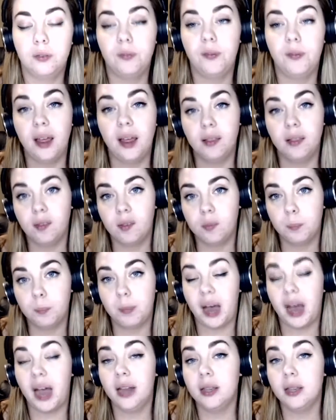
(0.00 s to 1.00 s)

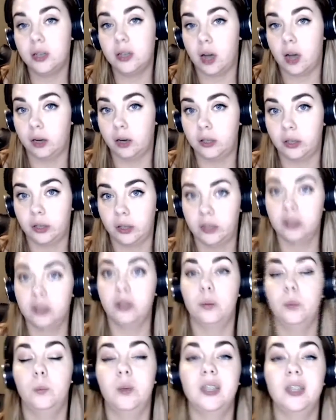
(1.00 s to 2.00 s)
defense by the
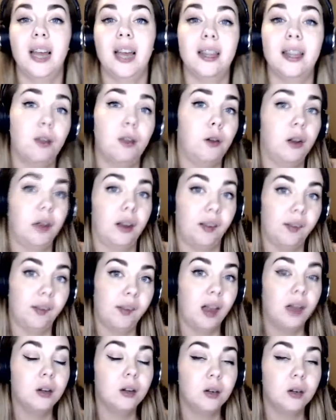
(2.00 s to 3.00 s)
doctors was that they
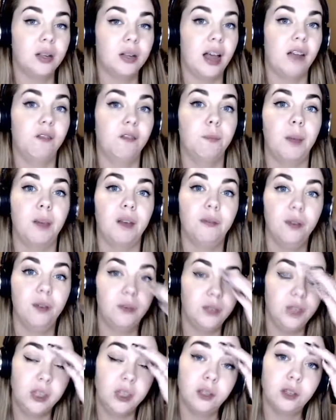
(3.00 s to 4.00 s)
could extend her life
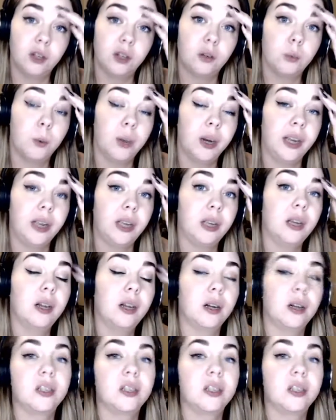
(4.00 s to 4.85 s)
by 15 to 20